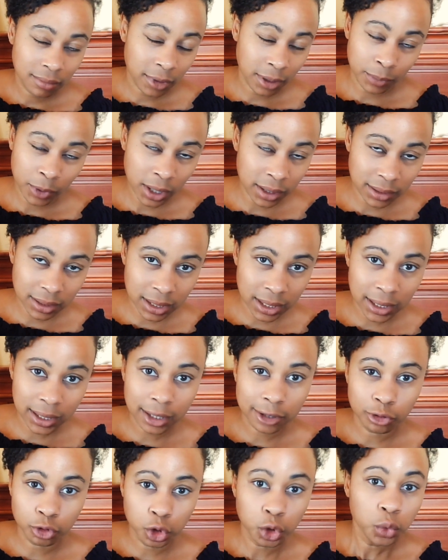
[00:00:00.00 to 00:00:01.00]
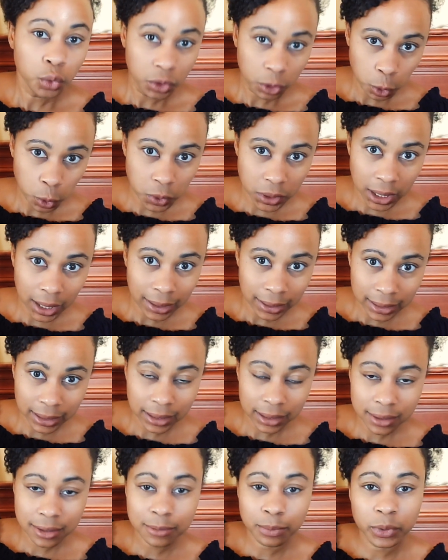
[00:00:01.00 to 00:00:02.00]
I'm not saying do those
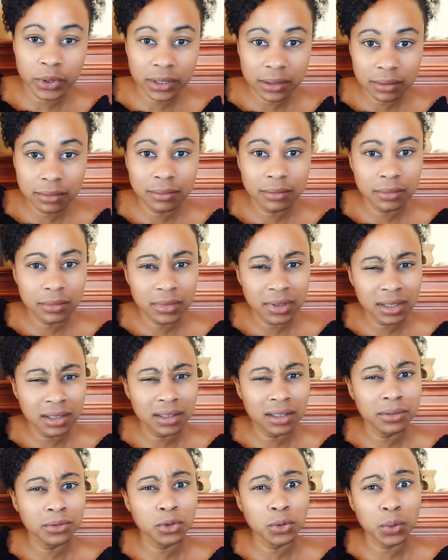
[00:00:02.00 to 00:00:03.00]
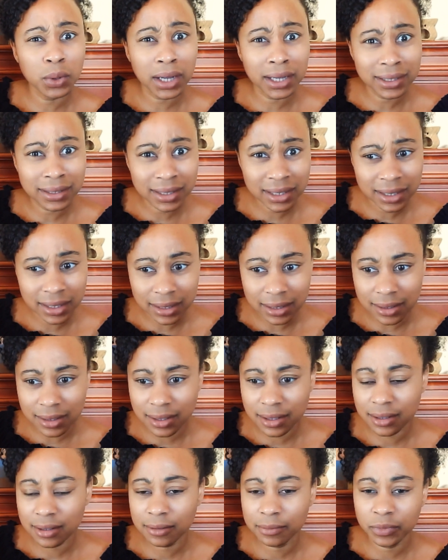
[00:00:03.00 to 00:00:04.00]
ideas, but it gives you
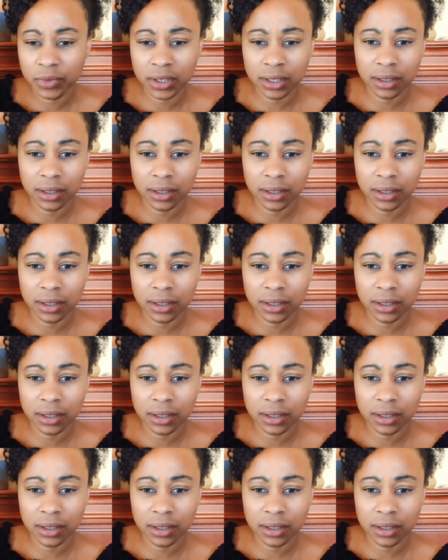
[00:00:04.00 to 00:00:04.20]
ideas.